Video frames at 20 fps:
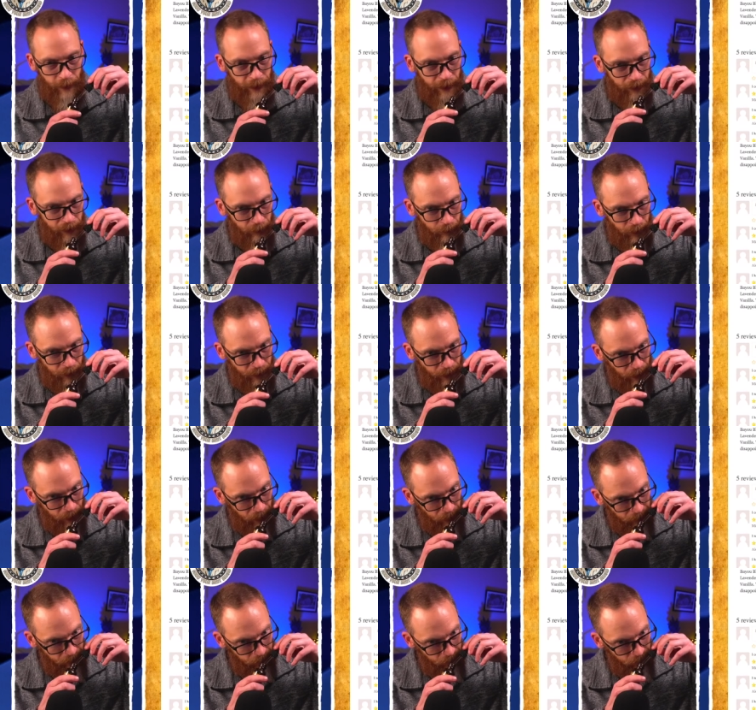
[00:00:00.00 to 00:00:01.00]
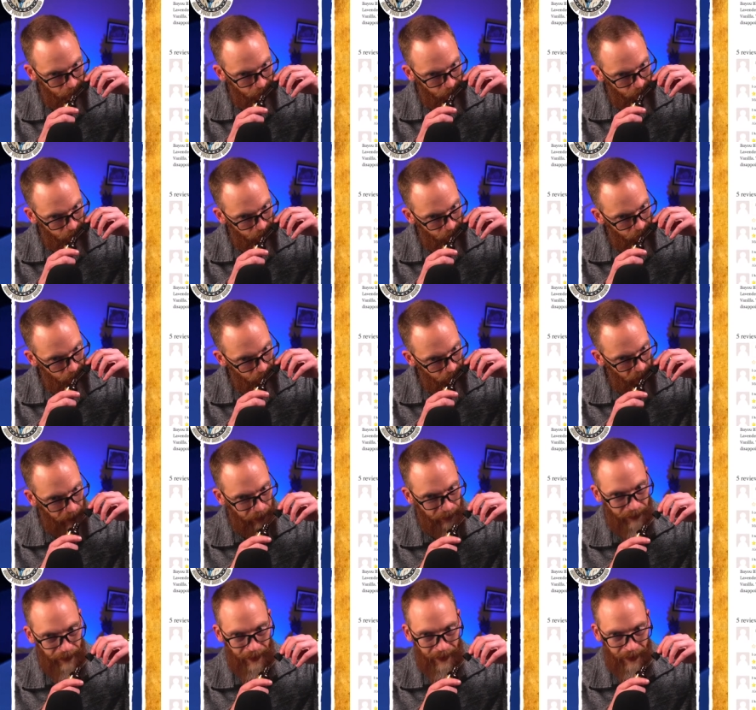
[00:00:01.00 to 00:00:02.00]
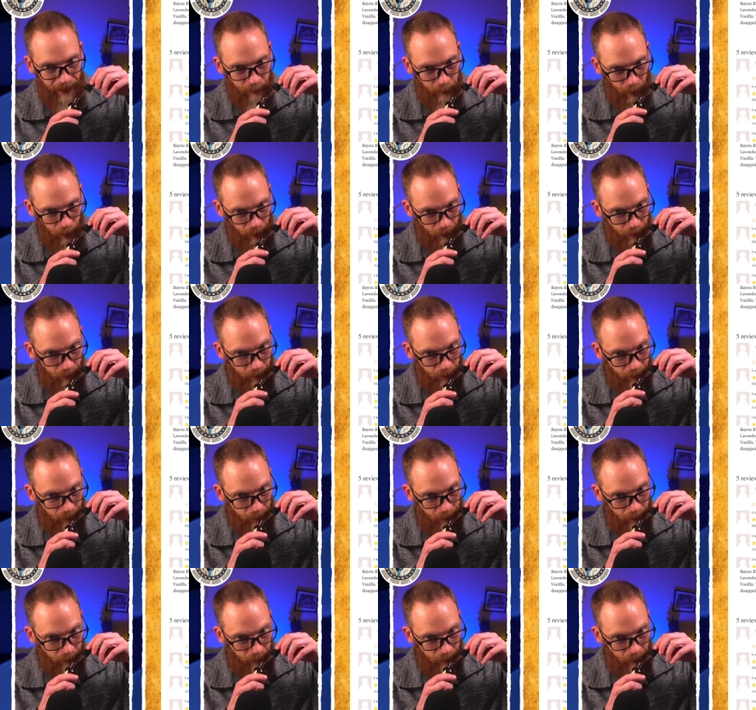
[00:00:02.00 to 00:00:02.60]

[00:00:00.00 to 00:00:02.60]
get the vanilla and the amber.